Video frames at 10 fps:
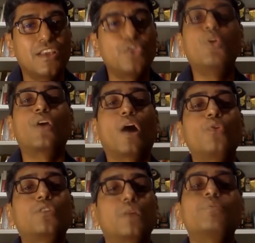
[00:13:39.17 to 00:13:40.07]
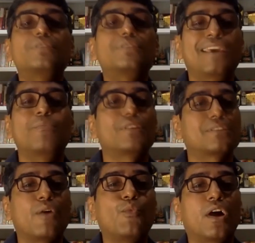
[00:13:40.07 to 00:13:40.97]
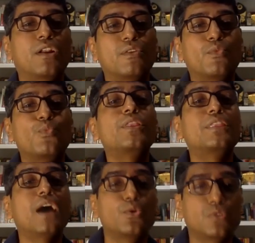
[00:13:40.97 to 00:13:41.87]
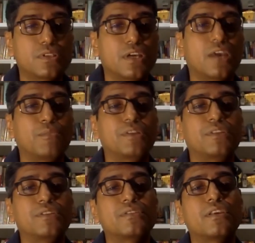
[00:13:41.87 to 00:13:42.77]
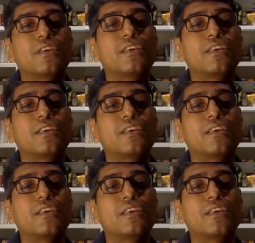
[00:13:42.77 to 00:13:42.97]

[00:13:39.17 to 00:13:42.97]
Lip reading: your outcome is same as someone without diabetes,